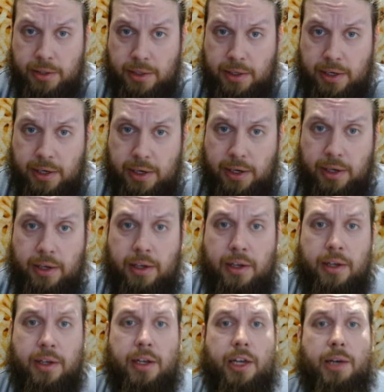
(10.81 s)
And
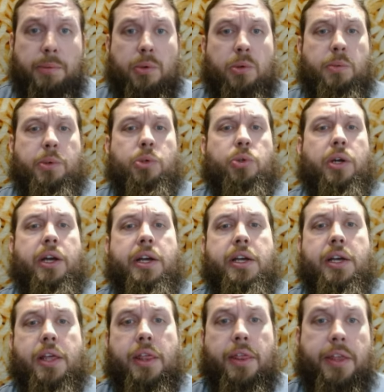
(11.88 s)
today, I'm going to be
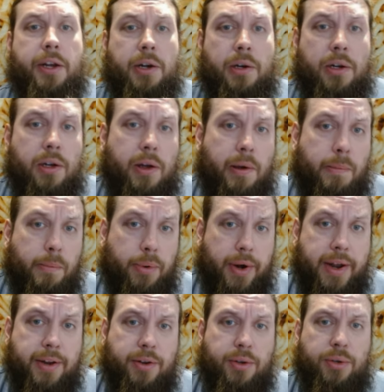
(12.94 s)
trying their
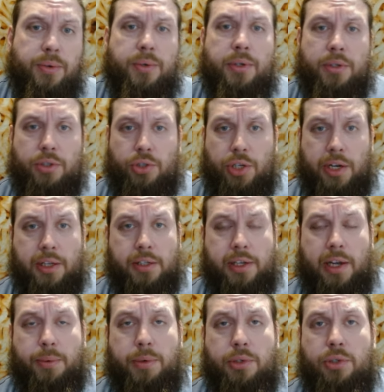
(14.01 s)
brand new
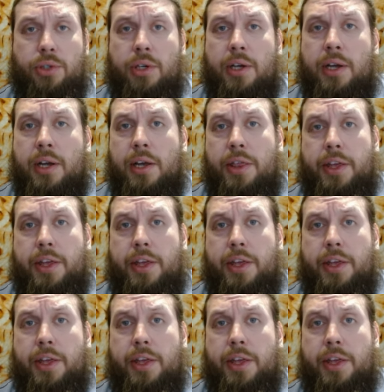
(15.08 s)
chicken sandwich